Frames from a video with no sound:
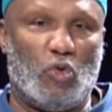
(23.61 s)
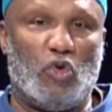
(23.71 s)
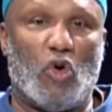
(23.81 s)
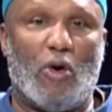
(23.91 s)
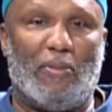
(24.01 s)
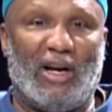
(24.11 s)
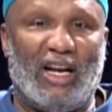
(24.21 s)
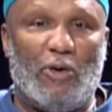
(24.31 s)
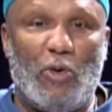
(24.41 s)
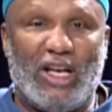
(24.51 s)

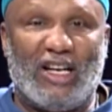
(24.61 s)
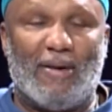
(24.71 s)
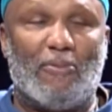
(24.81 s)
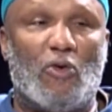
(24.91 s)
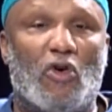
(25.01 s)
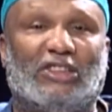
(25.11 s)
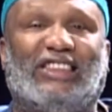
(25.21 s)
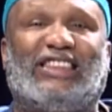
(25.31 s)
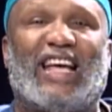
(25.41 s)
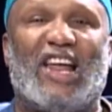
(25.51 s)
Normally we come on
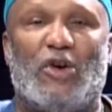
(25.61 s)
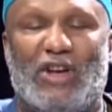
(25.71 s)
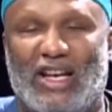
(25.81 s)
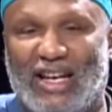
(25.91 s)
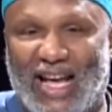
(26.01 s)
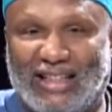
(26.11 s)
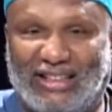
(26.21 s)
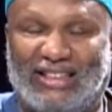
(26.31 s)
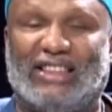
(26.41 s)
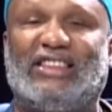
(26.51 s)
Saturday
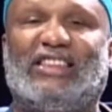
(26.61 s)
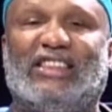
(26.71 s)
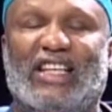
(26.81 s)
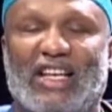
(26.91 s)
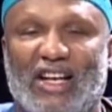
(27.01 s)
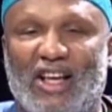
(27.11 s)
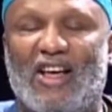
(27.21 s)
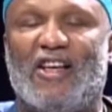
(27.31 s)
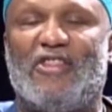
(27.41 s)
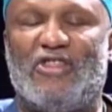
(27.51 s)
nights at
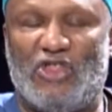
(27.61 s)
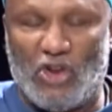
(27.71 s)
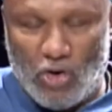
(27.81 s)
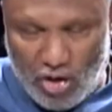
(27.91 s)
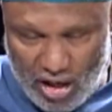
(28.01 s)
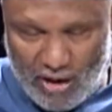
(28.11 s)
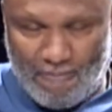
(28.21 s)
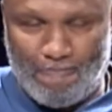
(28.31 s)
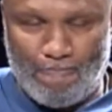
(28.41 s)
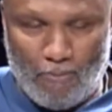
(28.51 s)
10:30.
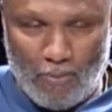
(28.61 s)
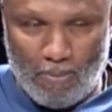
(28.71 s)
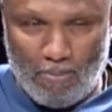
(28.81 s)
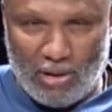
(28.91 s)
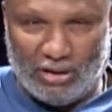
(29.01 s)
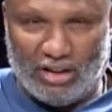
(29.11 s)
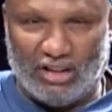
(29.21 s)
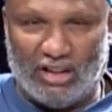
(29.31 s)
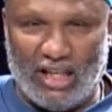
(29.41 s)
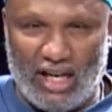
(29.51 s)
But
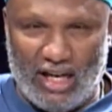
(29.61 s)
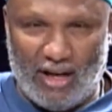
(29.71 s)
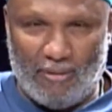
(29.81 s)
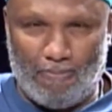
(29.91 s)
today